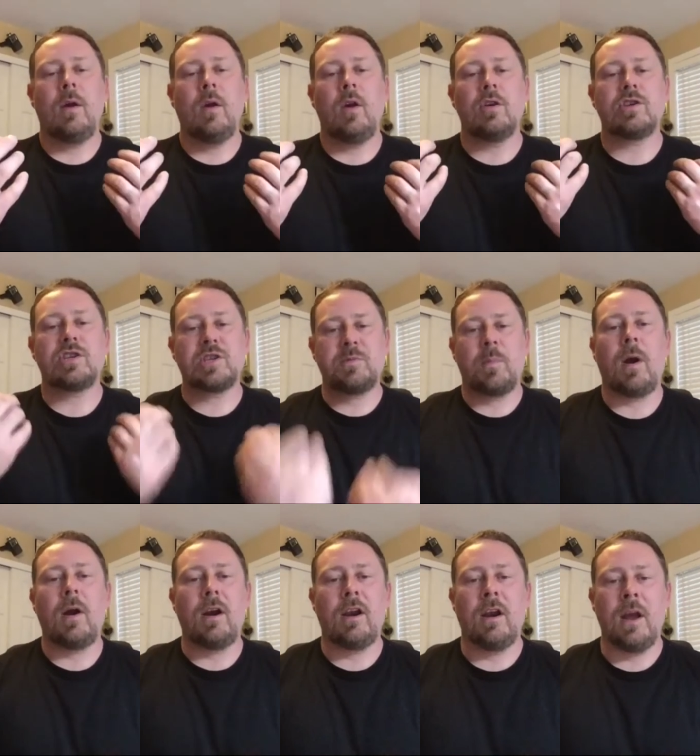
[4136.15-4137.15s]
smart
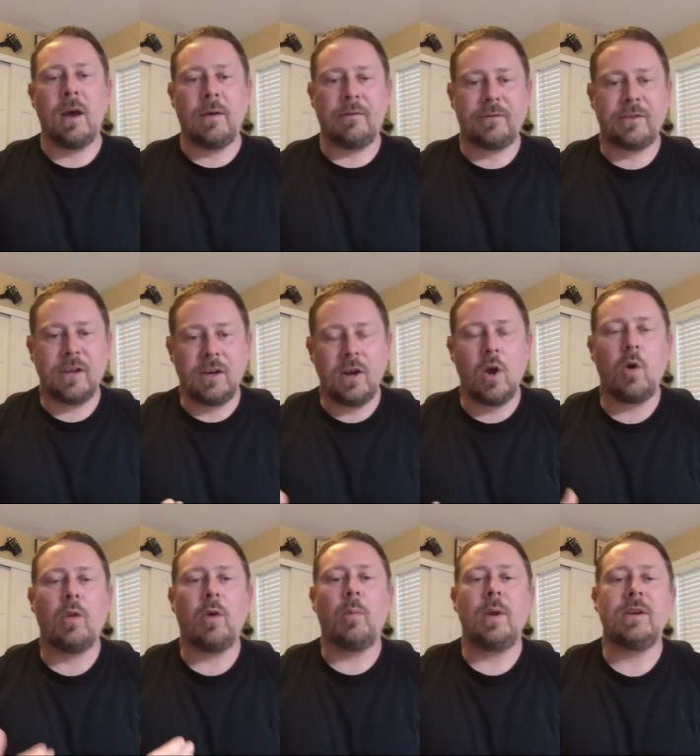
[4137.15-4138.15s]
enough to know that
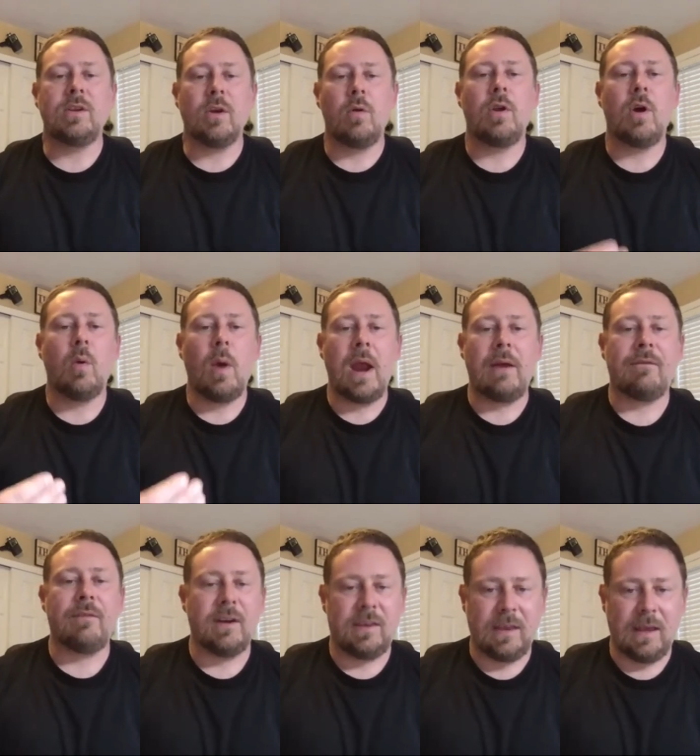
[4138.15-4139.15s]
we don't know
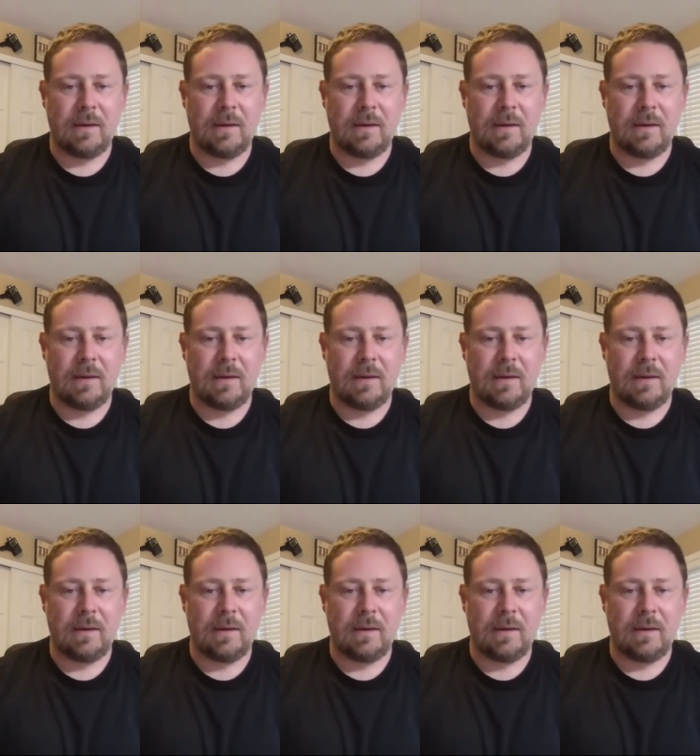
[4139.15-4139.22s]
everything.